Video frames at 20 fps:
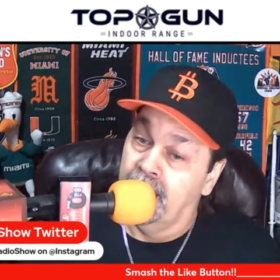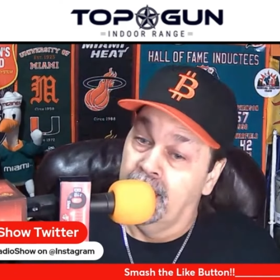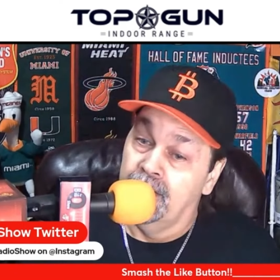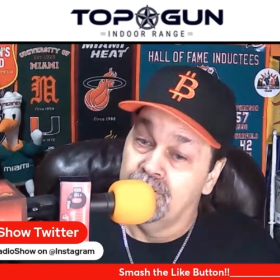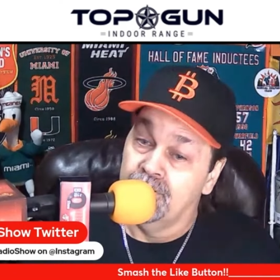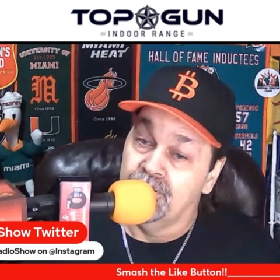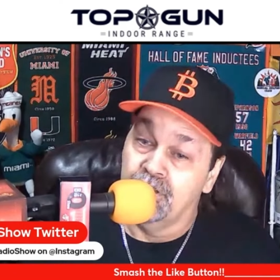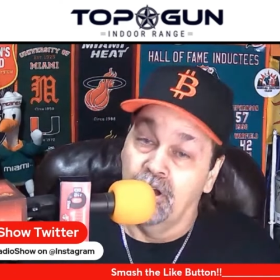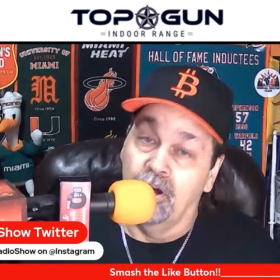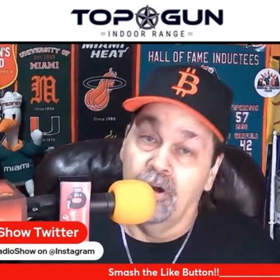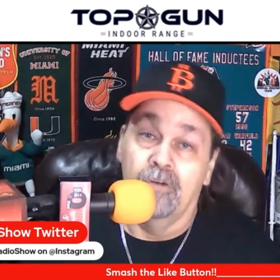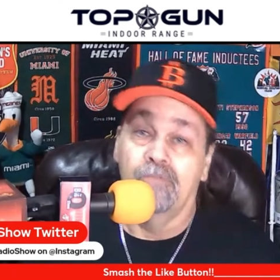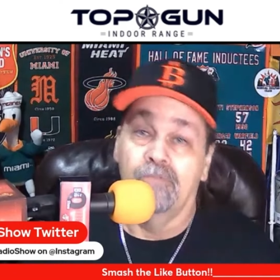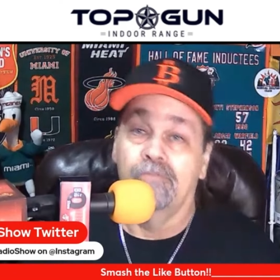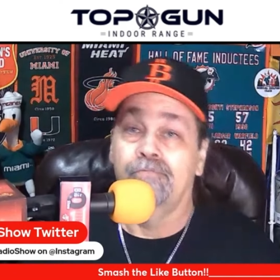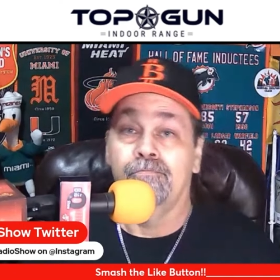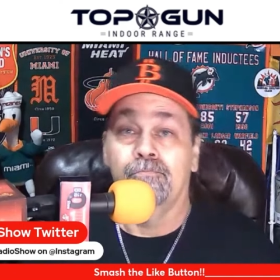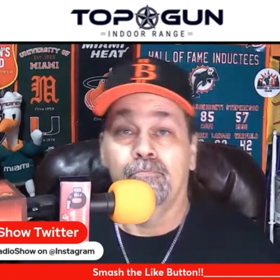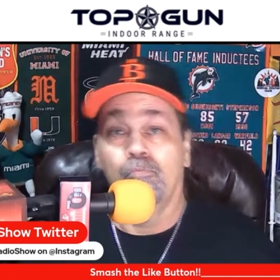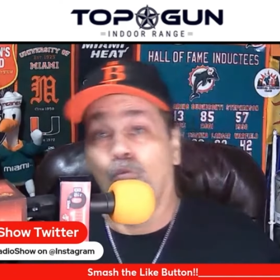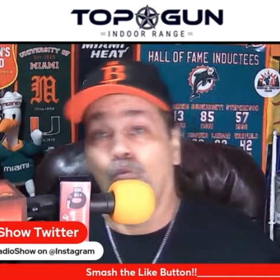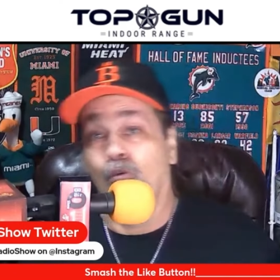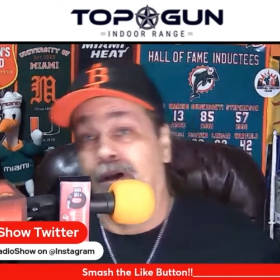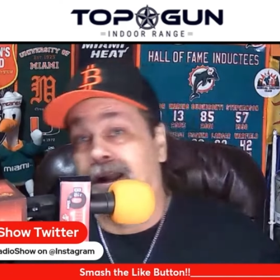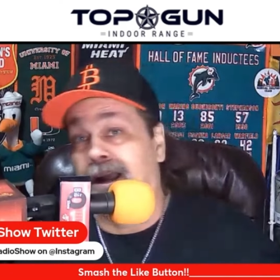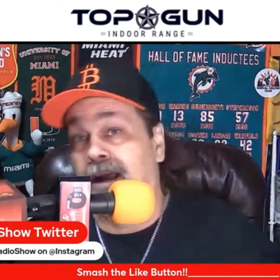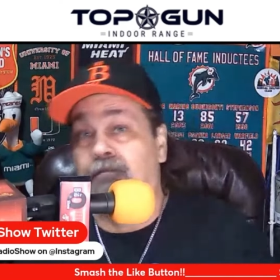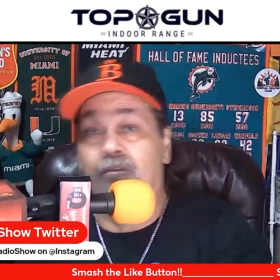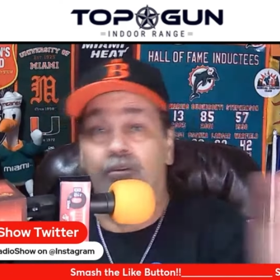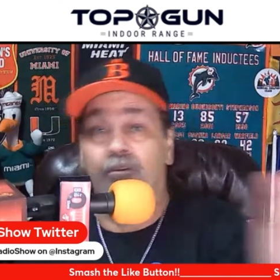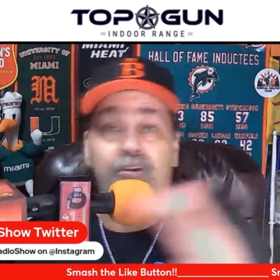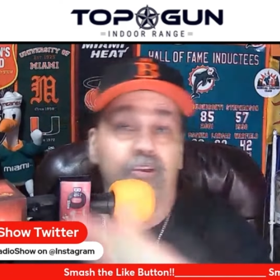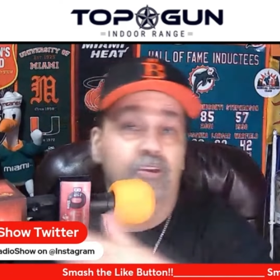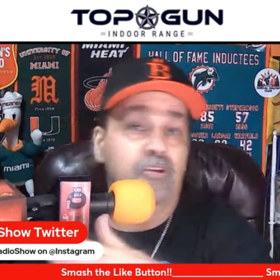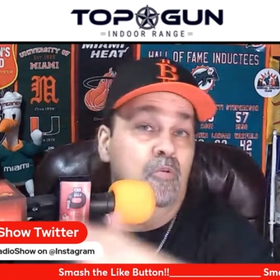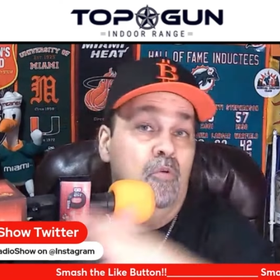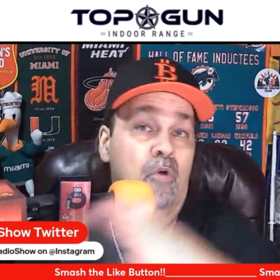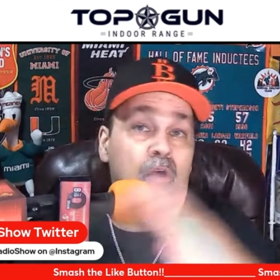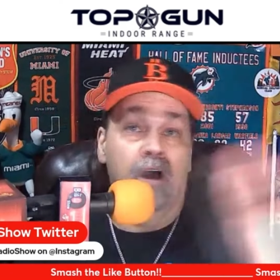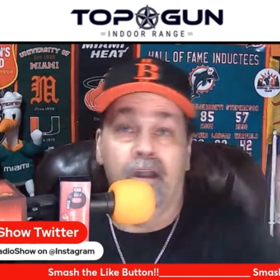So whatever you
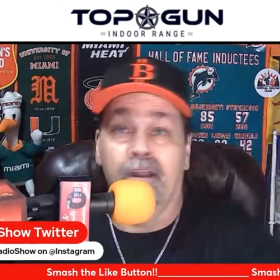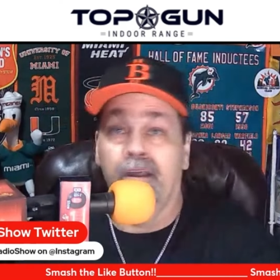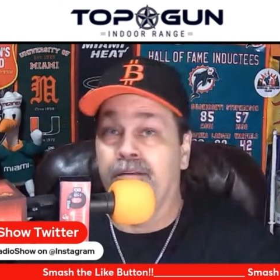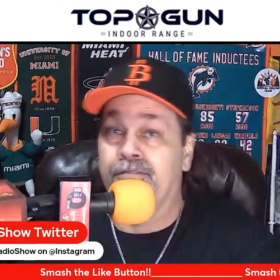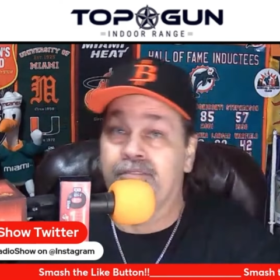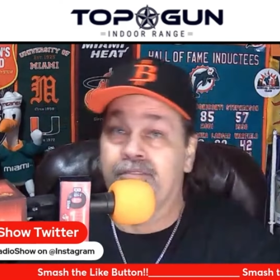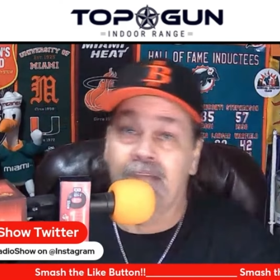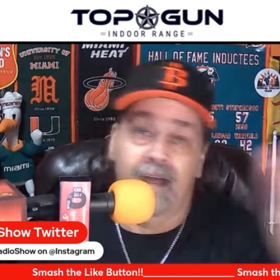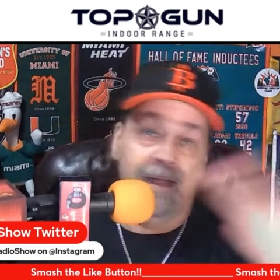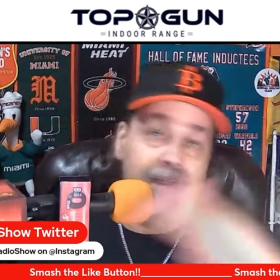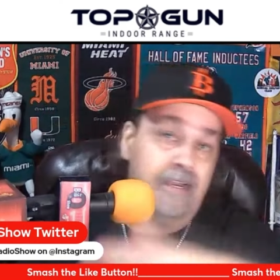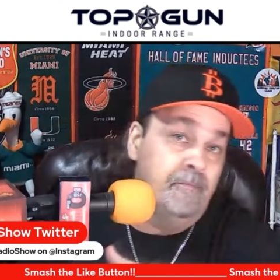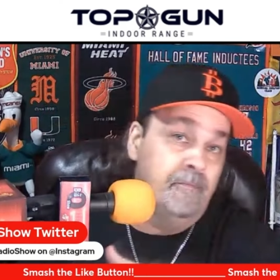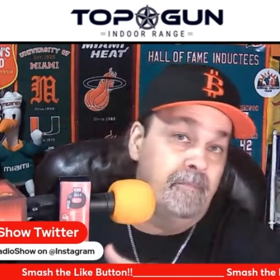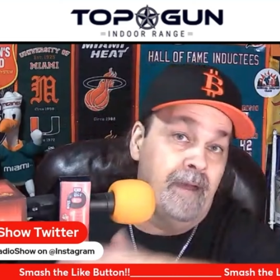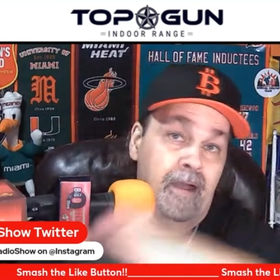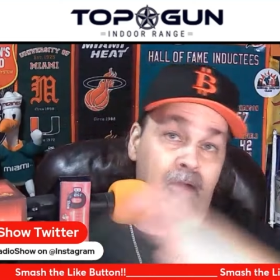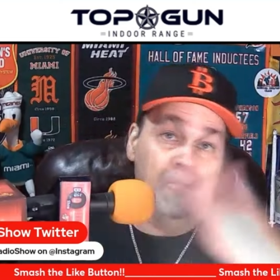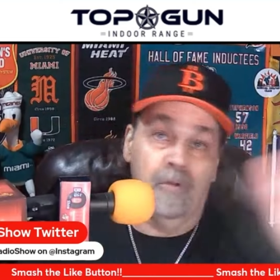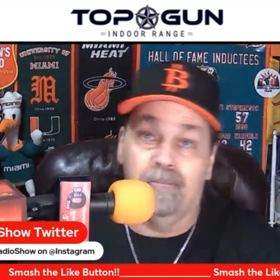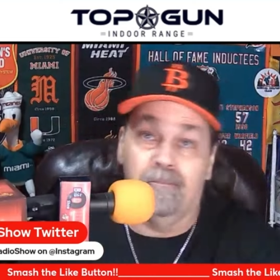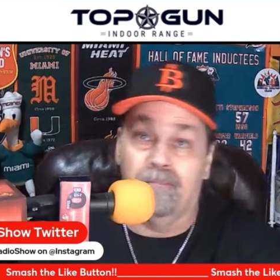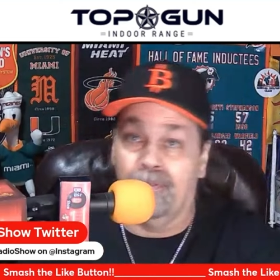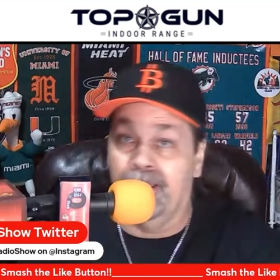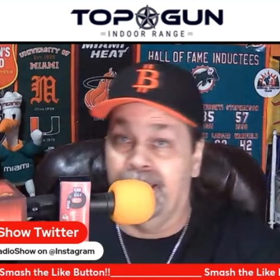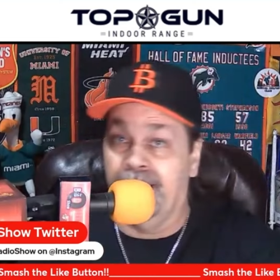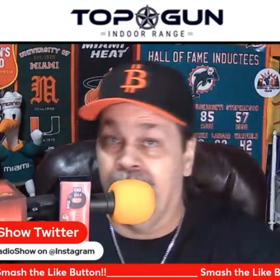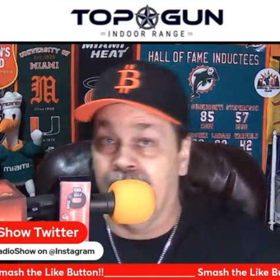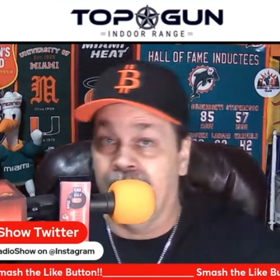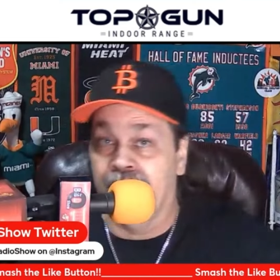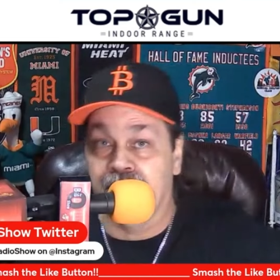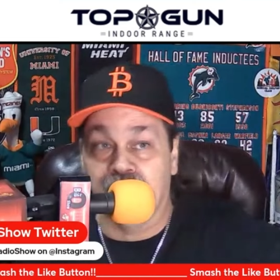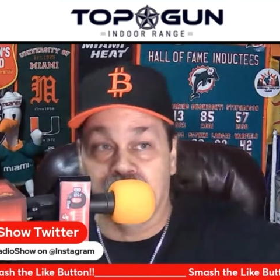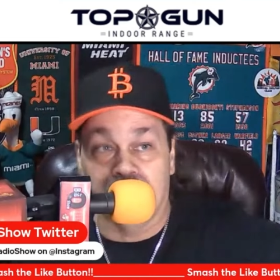want to talk about with players,